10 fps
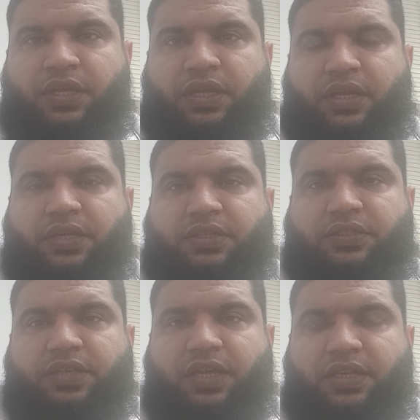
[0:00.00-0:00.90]
and
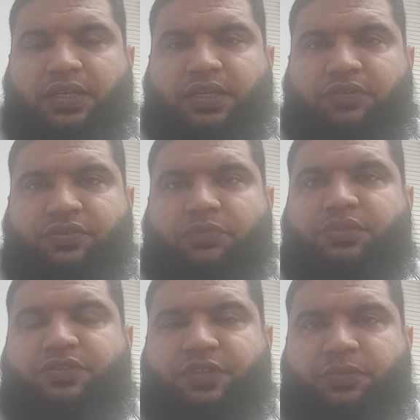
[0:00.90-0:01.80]
the alkali from
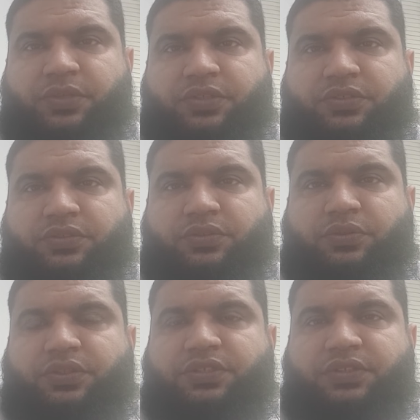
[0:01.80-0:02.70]
the cement,
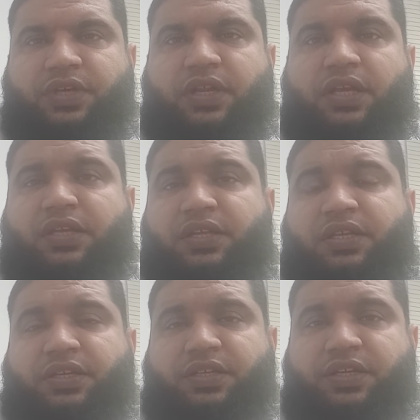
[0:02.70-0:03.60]
so it is called
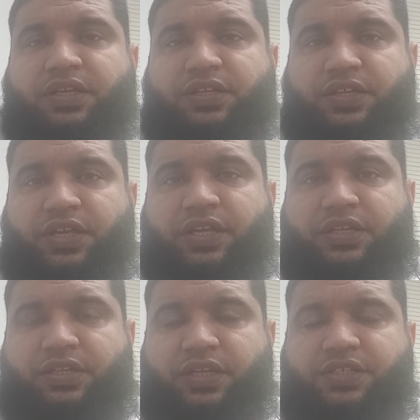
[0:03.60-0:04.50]
alkali aggregate
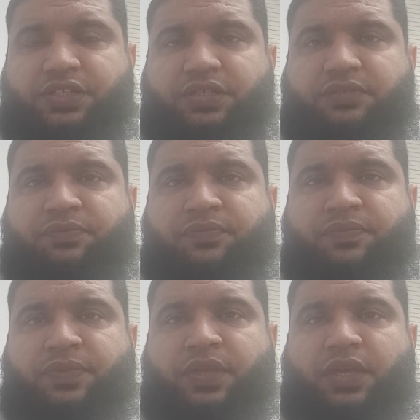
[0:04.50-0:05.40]
reaction,
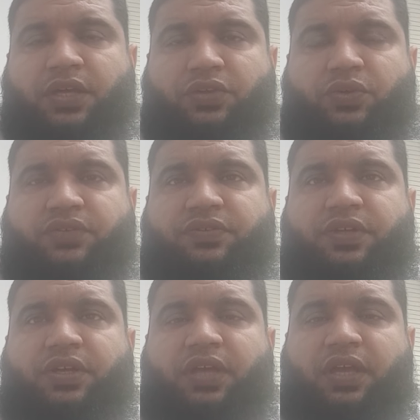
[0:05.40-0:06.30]
or you can
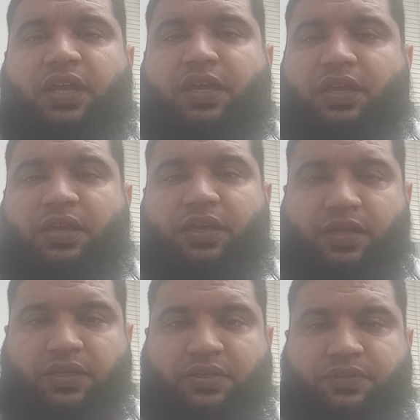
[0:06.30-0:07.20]
say
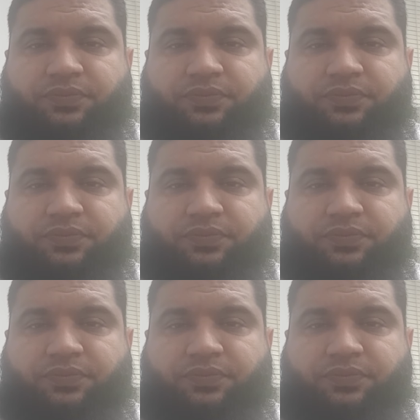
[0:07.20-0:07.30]
AAR.